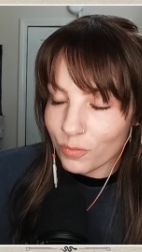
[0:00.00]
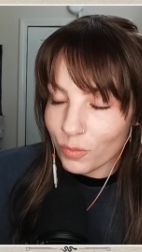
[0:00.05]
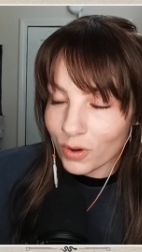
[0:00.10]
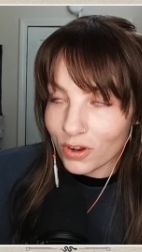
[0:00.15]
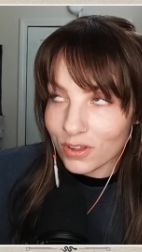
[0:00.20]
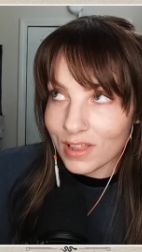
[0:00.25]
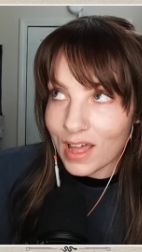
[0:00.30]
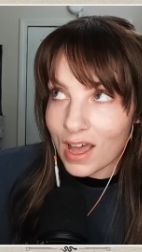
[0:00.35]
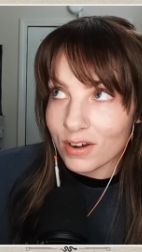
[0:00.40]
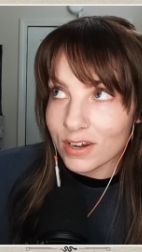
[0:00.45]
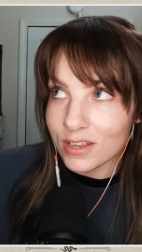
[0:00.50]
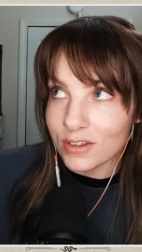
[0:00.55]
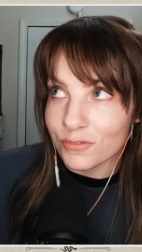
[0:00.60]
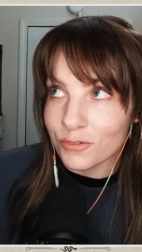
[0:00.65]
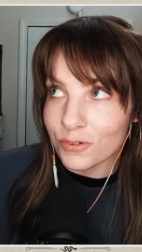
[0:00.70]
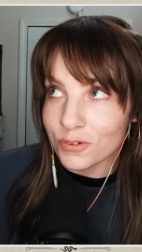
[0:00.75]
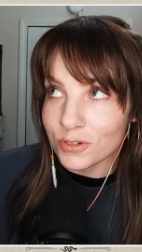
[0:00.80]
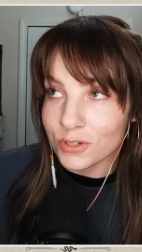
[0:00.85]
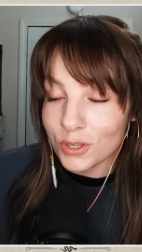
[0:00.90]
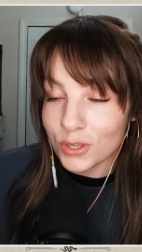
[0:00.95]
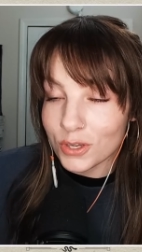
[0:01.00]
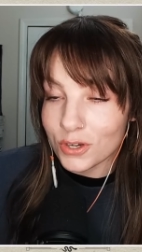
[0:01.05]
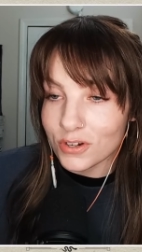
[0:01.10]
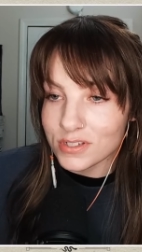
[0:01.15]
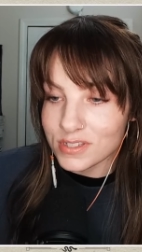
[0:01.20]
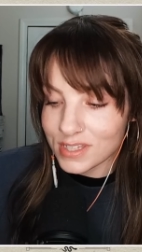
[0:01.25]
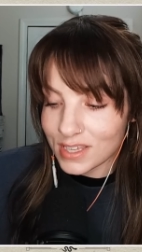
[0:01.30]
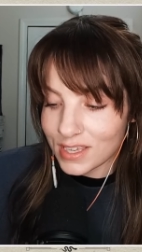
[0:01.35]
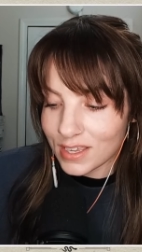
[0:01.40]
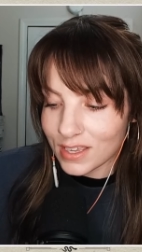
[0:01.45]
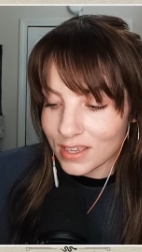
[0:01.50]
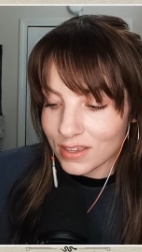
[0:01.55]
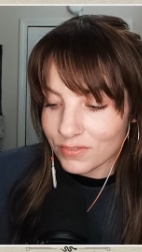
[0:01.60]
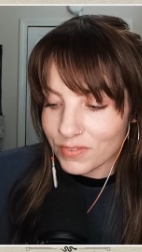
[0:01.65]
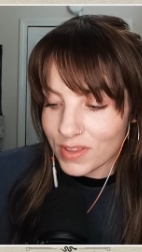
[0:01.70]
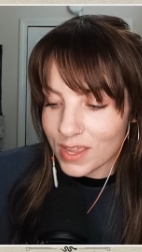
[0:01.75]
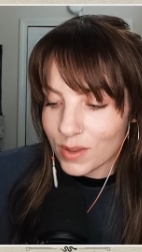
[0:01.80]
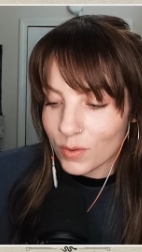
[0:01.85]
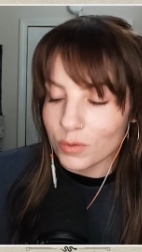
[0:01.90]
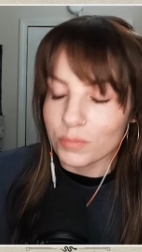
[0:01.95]
we're clowning for New Year's
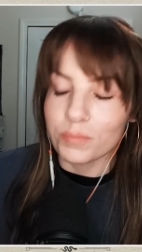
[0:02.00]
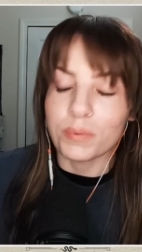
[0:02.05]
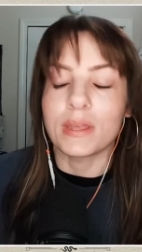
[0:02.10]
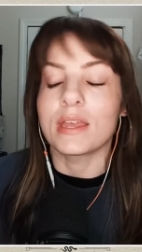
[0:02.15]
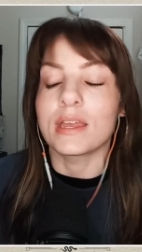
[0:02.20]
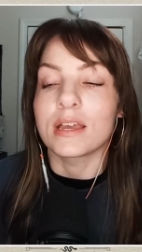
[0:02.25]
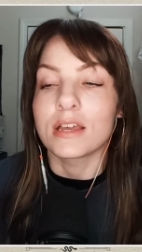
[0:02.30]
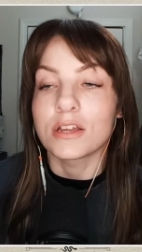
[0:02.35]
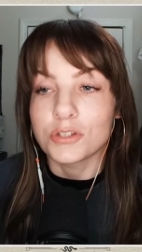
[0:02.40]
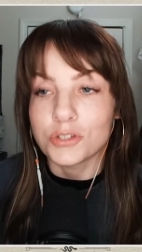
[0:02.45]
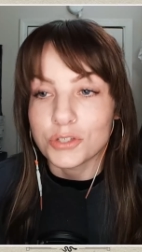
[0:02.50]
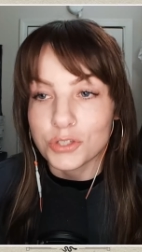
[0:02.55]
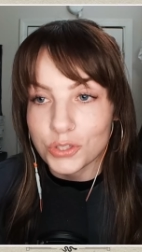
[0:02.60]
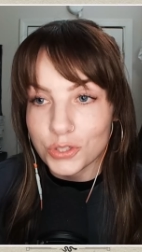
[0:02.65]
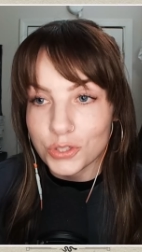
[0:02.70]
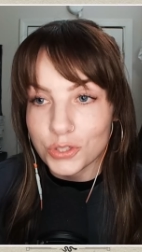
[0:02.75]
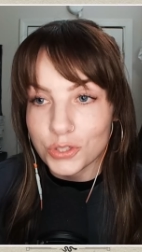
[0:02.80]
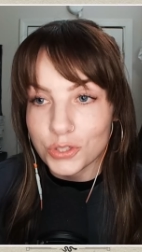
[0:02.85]
Eve, it would be 2